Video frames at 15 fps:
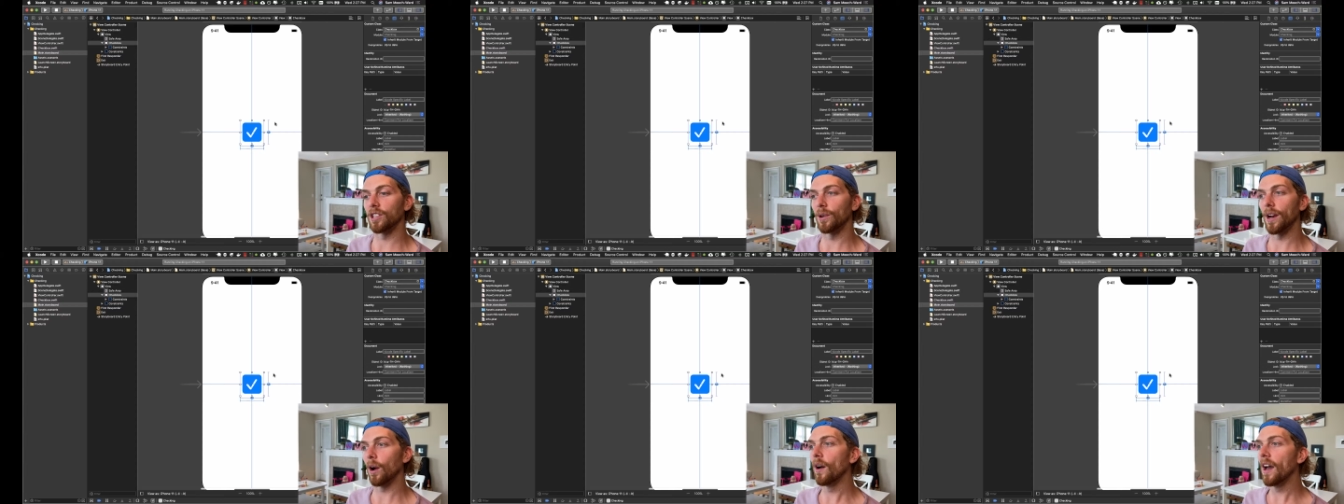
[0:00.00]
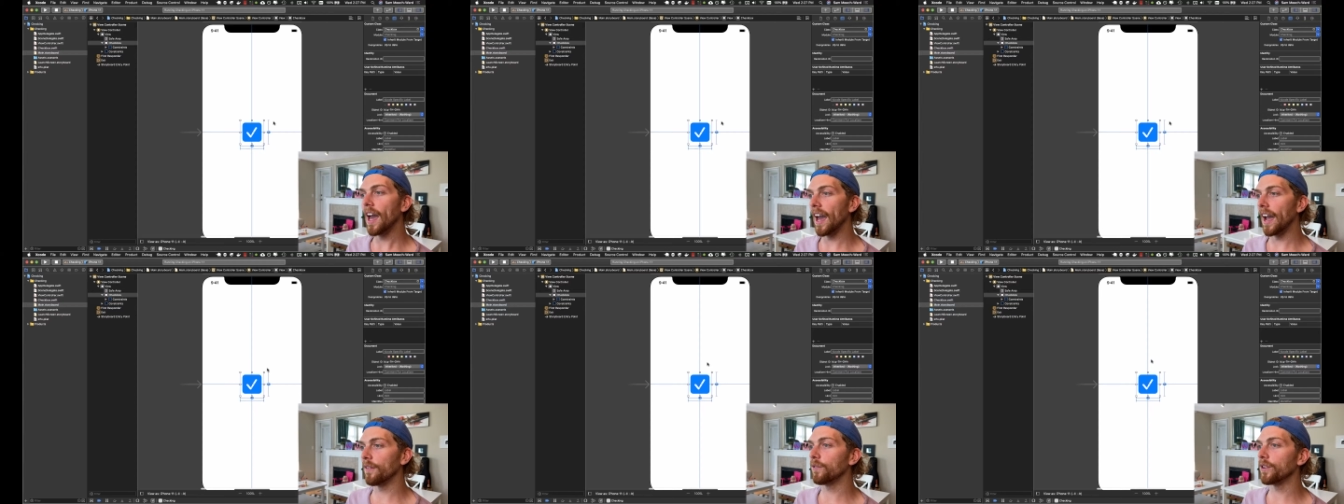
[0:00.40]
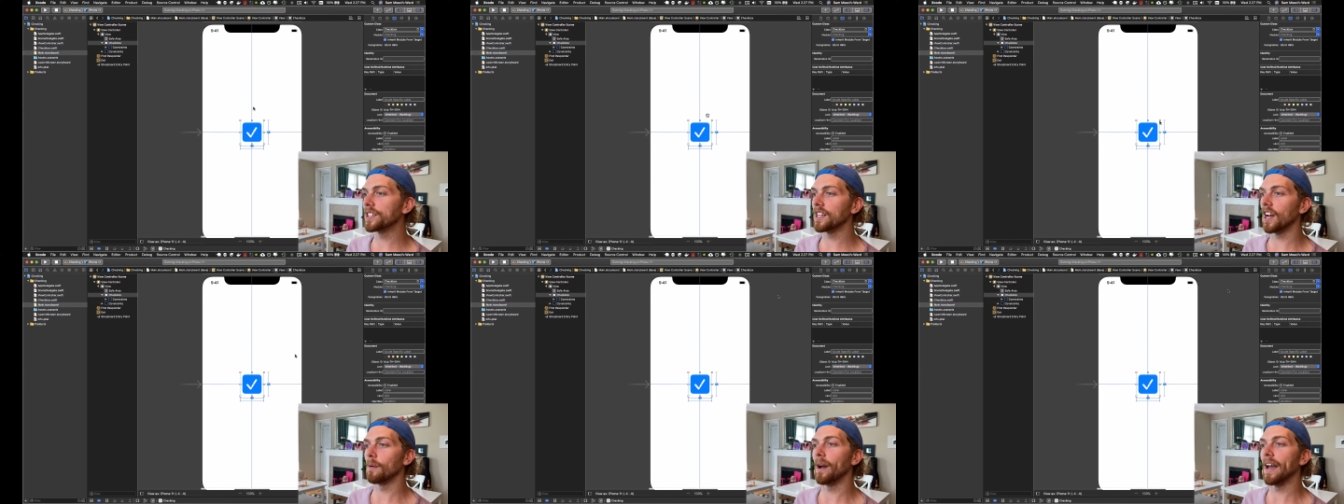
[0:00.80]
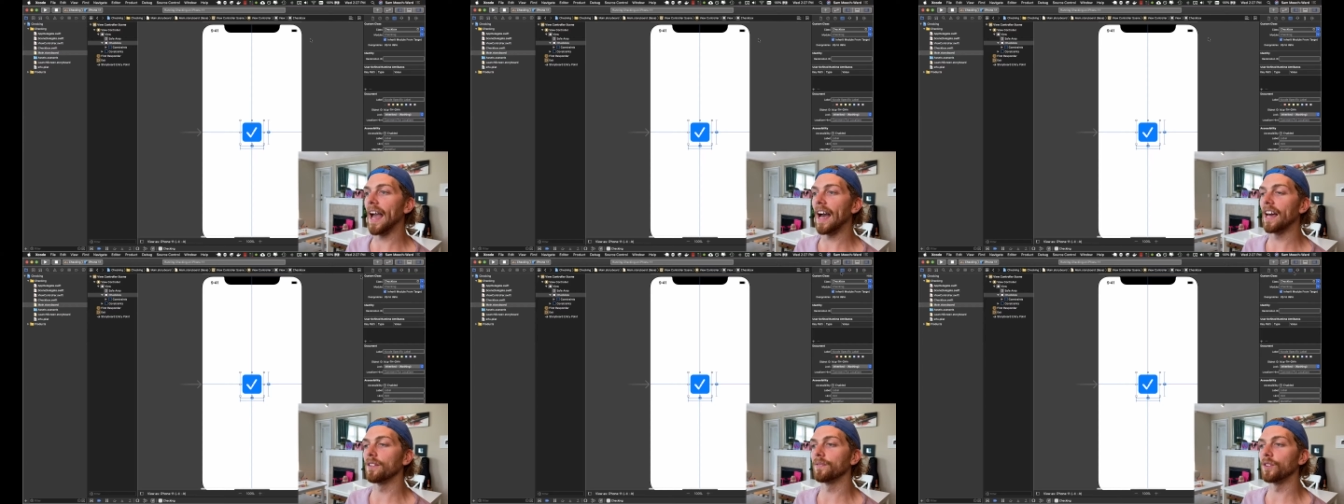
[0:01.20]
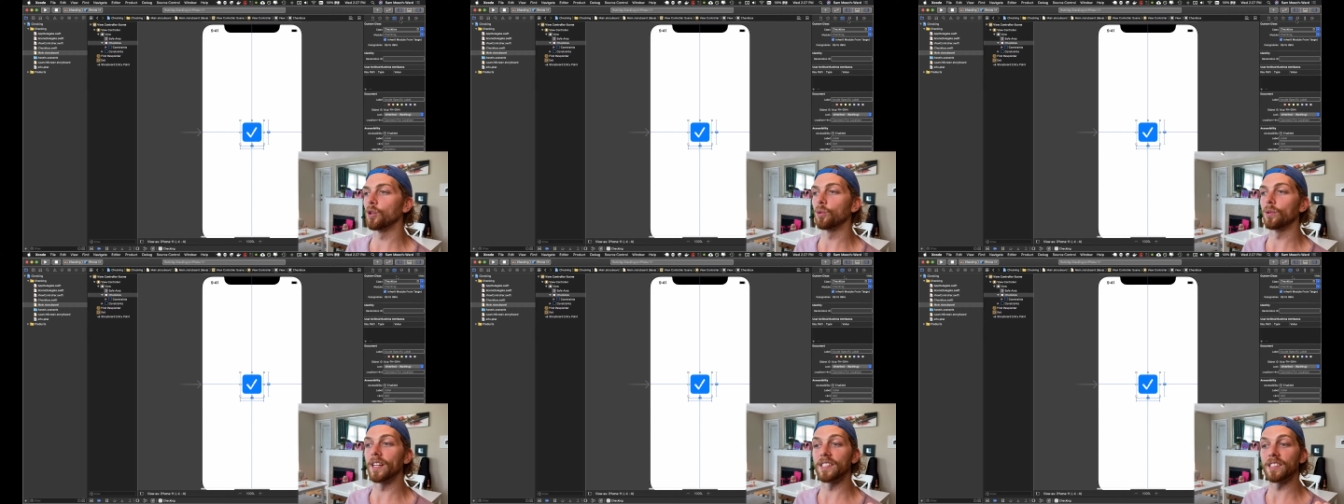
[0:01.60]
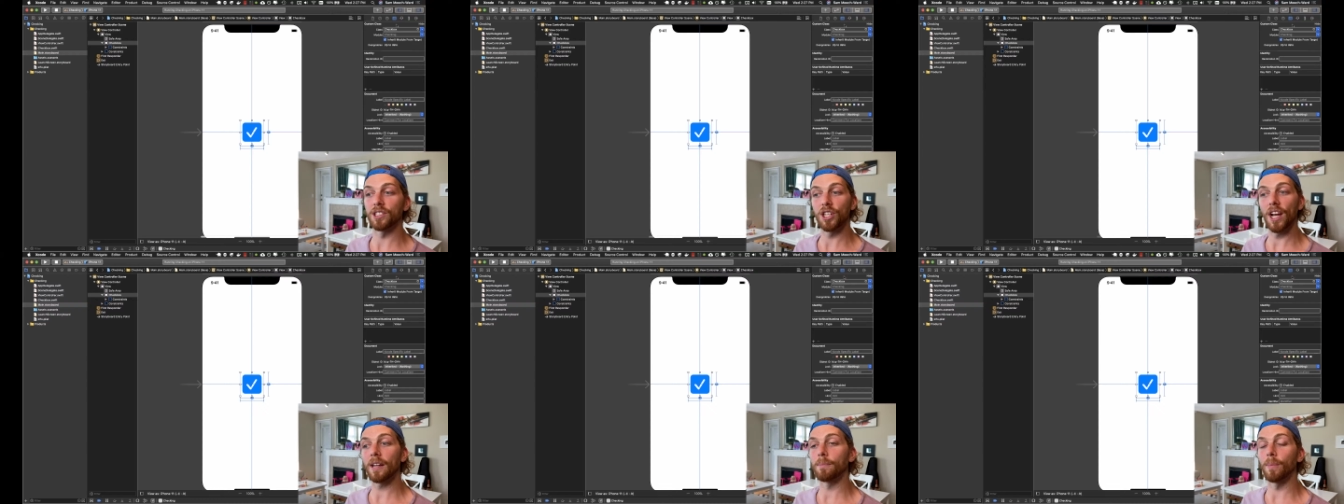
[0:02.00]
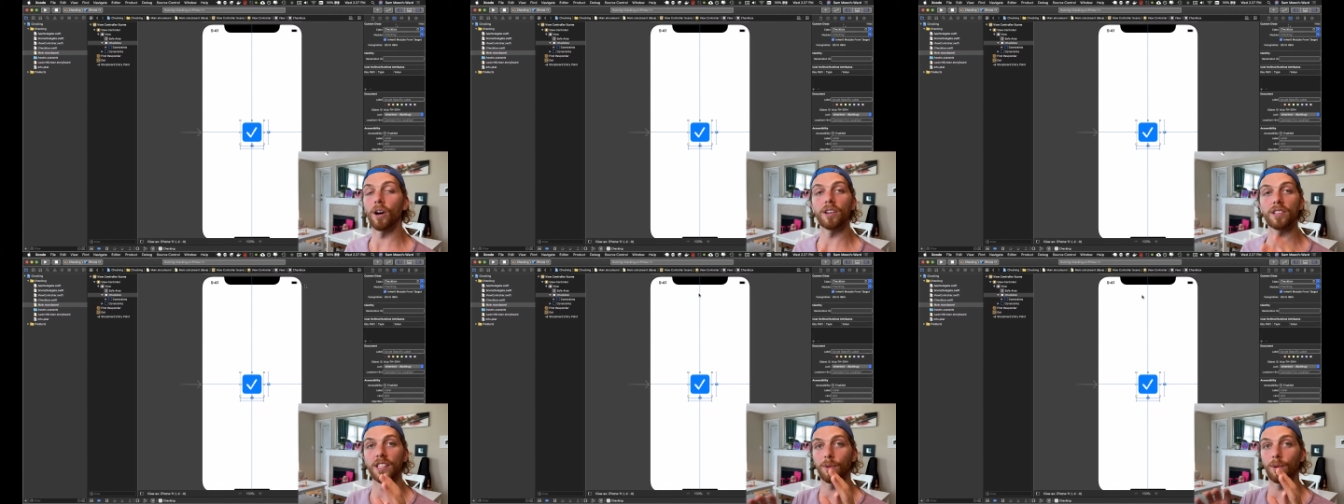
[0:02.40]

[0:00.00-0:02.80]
So now every time I add a view that is a checkbox,